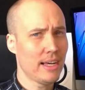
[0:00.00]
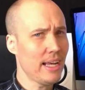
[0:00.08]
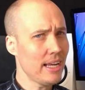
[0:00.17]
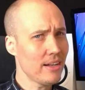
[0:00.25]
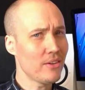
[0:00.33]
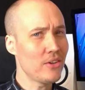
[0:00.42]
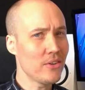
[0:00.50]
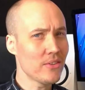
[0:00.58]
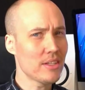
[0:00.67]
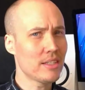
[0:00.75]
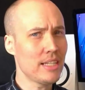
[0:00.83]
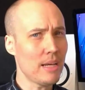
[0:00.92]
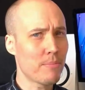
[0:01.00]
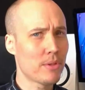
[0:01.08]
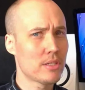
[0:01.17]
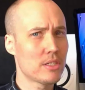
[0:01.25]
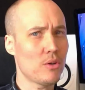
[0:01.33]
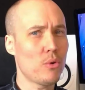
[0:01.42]
and learn the
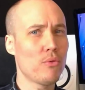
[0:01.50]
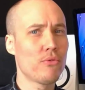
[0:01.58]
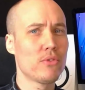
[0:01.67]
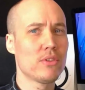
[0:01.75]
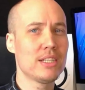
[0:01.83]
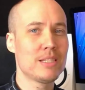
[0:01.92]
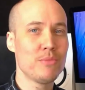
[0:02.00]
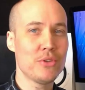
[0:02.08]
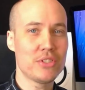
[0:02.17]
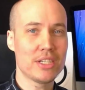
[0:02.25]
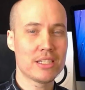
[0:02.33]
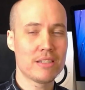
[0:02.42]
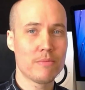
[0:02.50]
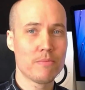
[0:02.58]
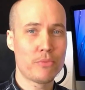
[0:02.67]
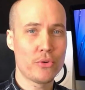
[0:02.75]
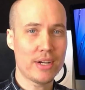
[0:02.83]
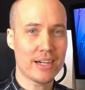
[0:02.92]
depths of this music
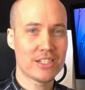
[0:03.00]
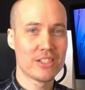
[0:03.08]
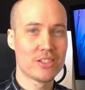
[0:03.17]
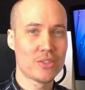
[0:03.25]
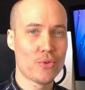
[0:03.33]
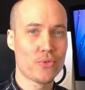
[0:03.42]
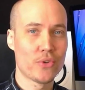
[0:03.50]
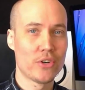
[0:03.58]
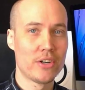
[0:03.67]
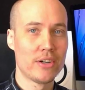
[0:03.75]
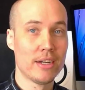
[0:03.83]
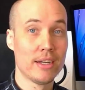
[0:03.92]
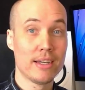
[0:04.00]
production software,